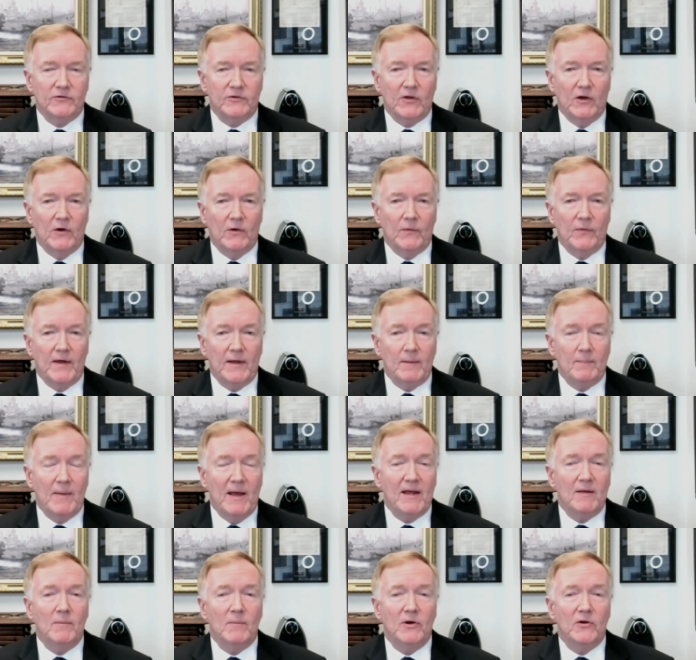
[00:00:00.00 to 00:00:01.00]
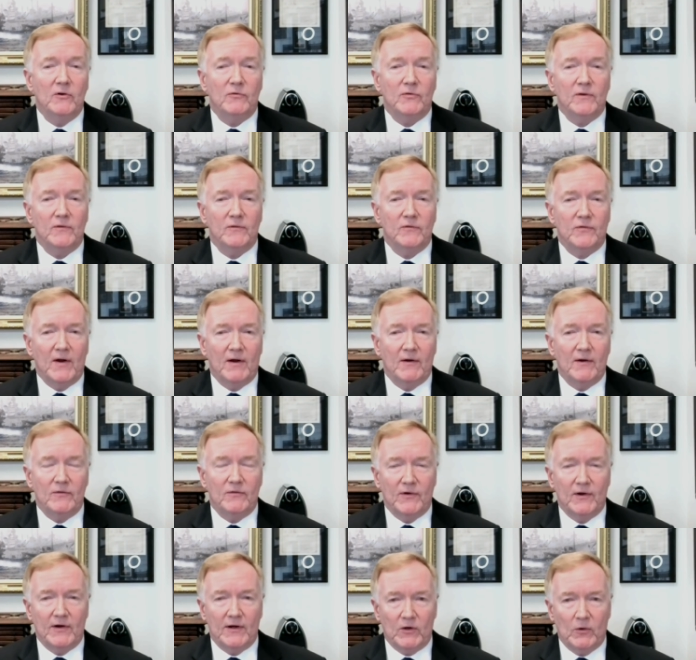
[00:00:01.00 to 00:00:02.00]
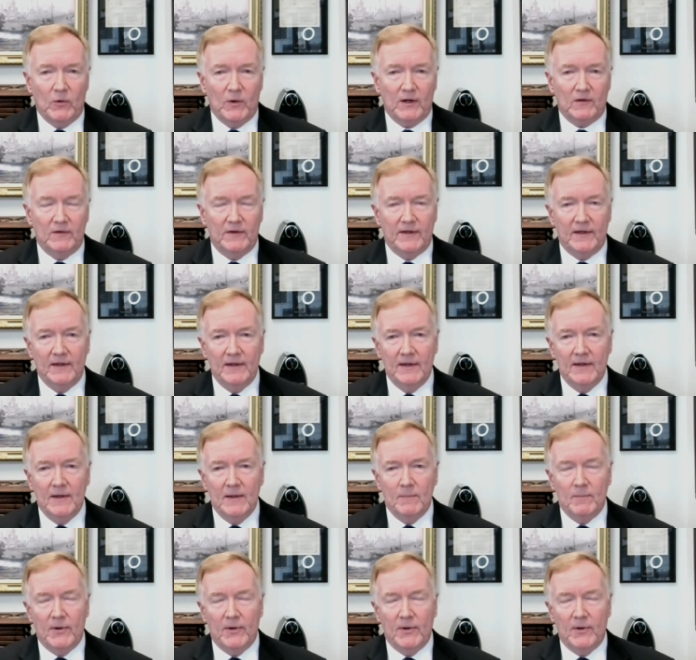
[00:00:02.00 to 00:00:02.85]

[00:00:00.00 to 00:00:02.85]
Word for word: So they may move very, very quickly.